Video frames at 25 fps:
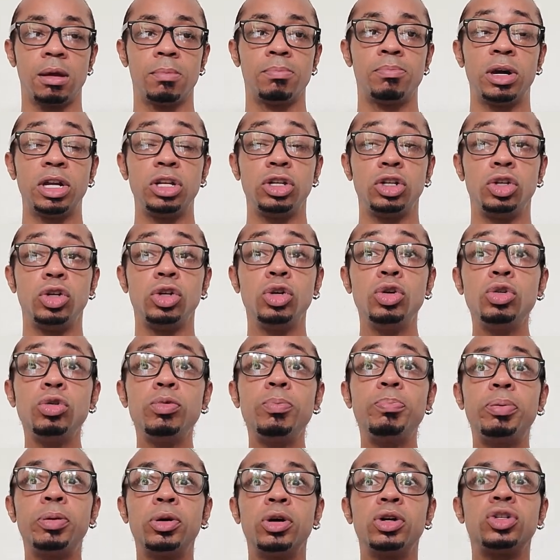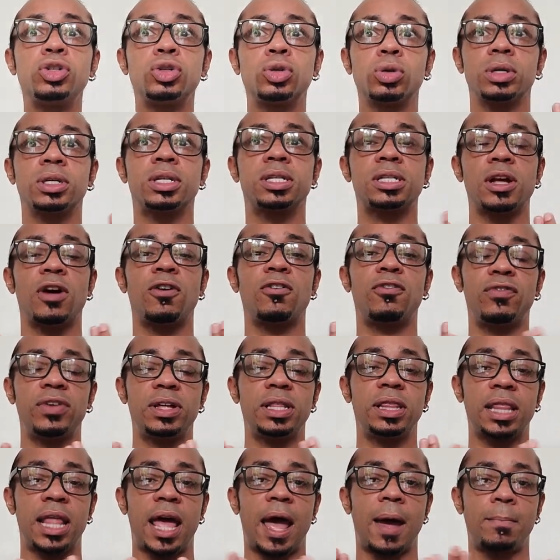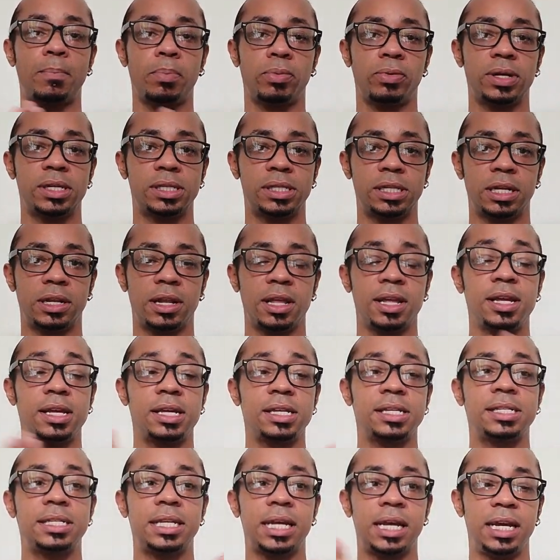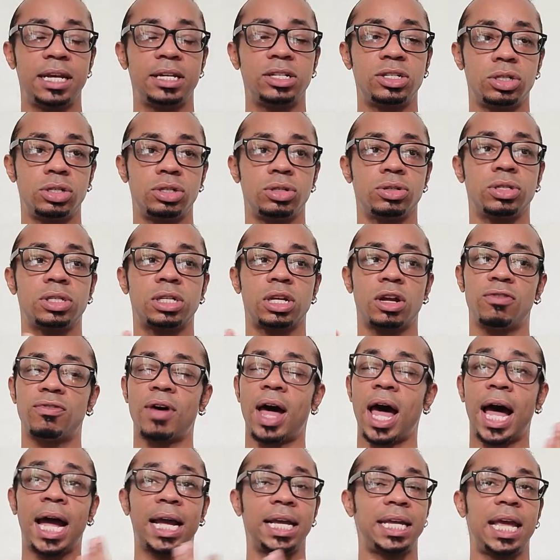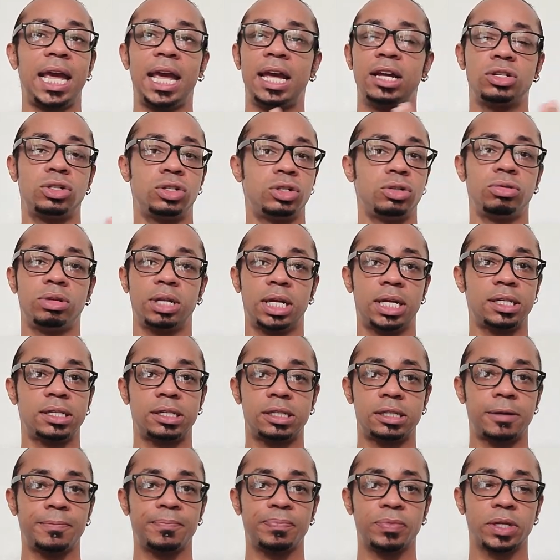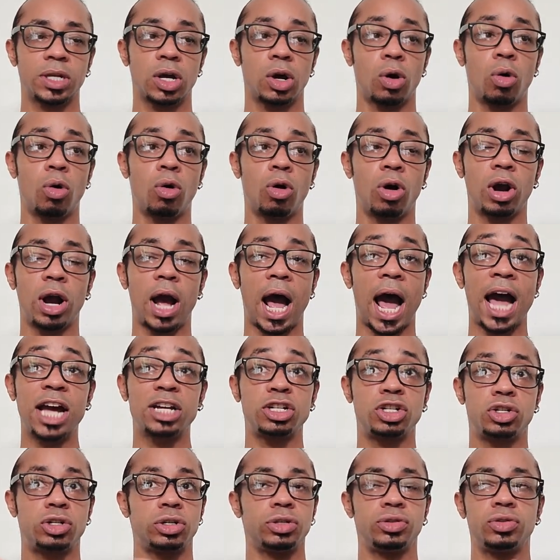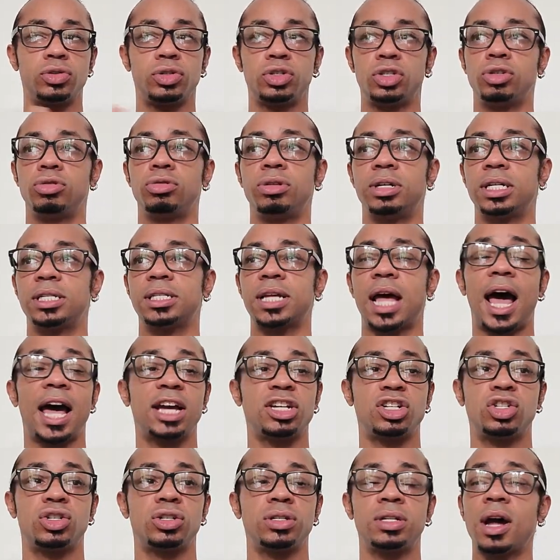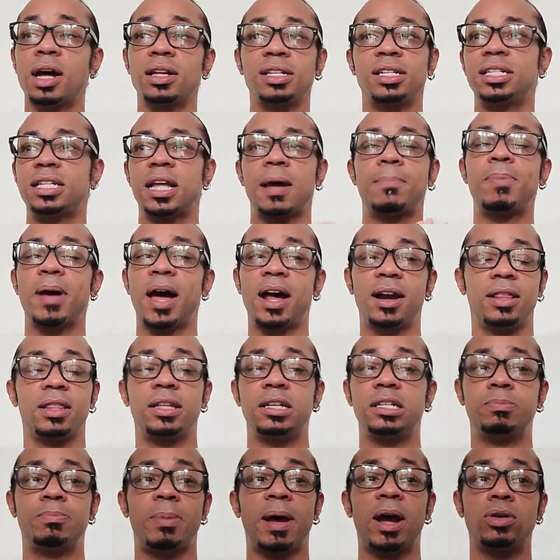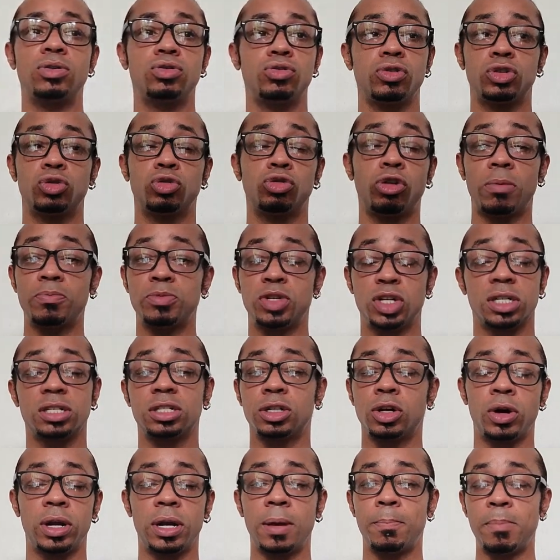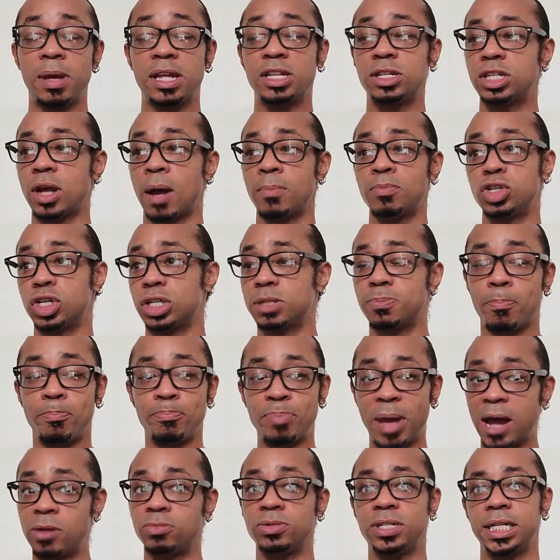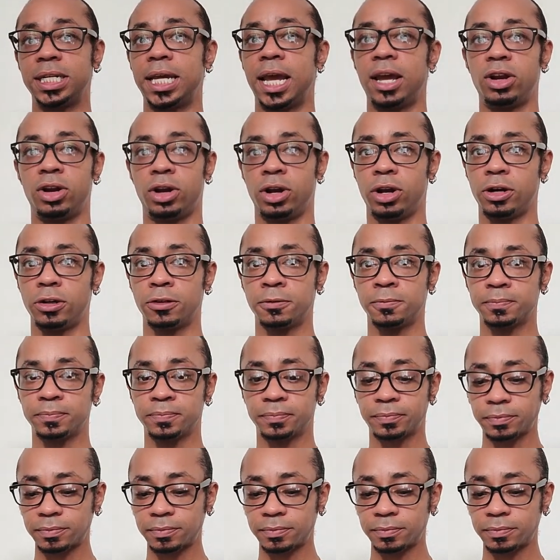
But you put yourself in that prison, saying to yourself, I can't do this or I shouldn't do this. I should not step out of these boundaries or I'm just going to, I'm just bound to get hurt.